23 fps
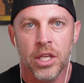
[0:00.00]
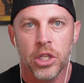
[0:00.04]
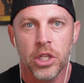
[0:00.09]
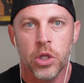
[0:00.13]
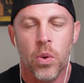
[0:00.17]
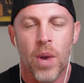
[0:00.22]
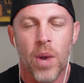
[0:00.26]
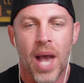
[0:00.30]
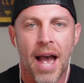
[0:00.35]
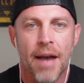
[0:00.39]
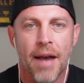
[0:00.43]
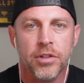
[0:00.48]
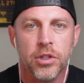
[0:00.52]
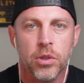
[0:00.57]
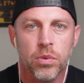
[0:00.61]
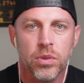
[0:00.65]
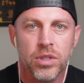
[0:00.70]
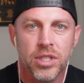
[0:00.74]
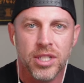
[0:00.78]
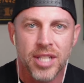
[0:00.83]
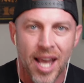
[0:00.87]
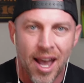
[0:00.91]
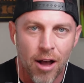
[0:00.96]
You have to
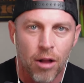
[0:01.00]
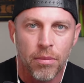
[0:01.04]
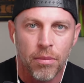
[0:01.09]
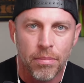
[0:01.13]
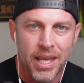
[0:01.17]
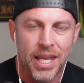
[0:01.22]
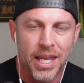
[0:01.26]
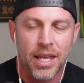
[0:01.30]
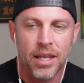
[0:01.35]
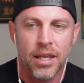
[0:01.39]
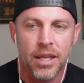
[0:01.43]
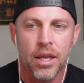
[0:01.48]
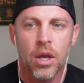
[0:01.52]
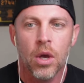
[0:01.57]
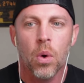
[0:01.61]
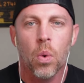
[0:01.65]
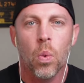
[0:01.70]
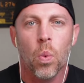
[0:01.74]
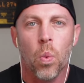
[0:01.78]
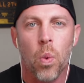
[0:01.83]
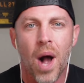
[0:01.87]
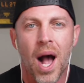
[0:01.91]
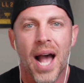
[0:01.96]
tell me
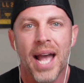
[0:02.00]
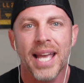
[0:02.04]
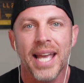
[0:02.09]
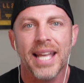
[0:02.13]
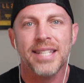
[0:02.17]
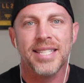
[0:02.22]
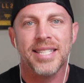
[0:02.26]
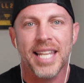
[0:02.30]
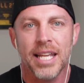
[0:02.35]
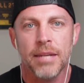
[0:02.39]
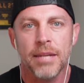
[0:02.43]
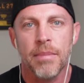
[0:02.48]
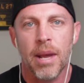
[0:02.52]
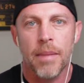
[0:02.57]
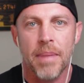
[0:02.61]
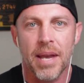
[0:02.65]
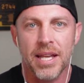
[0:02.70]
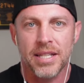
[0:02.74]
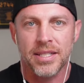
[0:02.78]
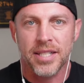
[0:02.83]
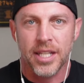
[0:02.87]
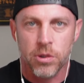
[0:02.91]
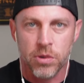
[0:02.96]
why it's in my
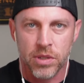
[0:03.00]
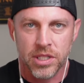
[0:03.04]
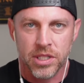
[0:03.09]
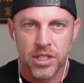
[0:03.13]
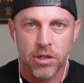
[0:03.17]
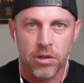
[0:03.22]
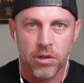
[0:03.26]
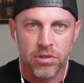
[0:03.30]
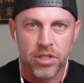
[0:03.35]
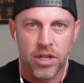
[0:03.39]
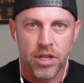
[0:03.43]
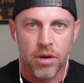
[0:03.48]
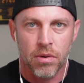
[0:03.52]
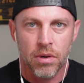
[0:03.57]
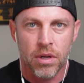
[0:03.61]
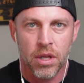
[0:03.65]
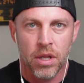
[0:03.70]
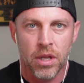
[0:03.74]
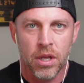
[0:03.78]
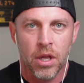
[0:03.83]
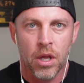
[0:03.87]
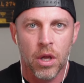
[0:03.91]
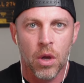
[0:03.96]
best interest to do so,
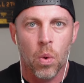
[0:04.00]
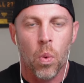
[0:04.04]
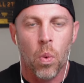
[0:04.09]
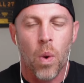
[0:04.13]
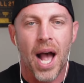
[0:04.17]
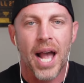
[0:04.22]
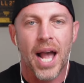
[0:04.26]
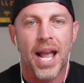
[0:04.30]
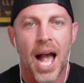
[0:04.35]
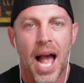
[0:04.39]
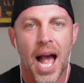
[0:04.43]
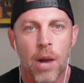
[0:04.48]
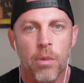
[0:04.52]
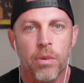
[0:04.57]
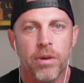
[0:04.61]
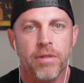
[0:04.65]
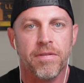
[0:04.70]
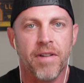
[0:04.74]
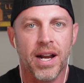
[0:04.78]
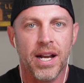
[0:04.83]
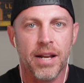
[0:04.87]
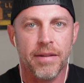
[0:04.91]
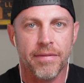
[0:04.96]
why I would
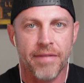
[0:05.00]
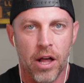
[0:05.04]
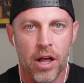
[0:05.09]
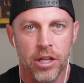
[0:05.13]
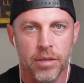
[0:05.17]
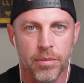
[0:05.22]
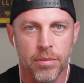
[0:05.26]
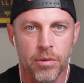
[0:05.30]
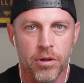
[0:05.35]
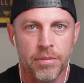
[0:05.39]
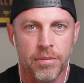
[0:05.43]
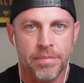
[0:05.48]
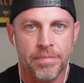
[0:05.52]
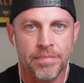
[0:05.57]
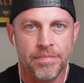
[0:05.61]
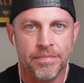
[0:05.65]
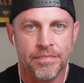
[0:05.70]
find it valuable.